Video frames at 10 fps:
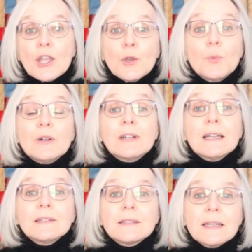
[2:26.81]
You will
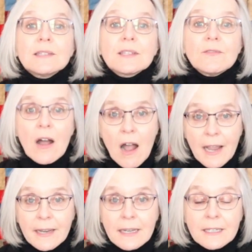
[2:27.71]
get a sense of
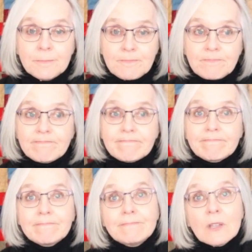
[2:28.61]
Ina,
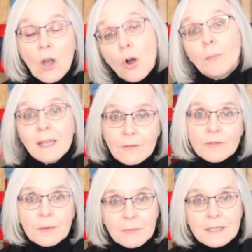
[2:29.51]
albeit
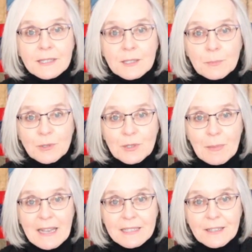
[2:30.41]
from Bliss's
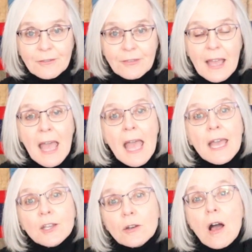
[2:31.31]
perspective,
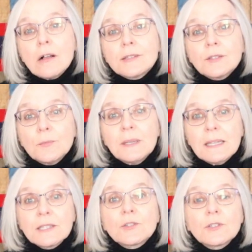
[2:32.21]
and you'll also
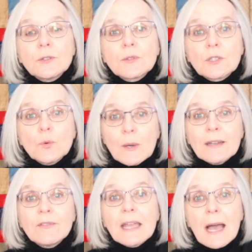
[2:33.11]
be introduced to one
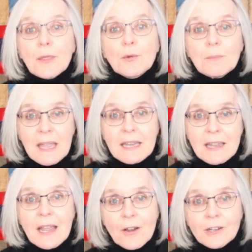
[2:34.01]
of the other main
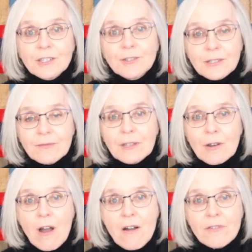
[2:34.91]
characters of the
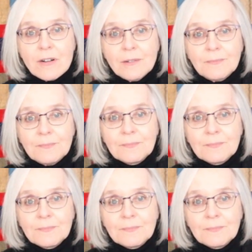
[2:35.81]
novel.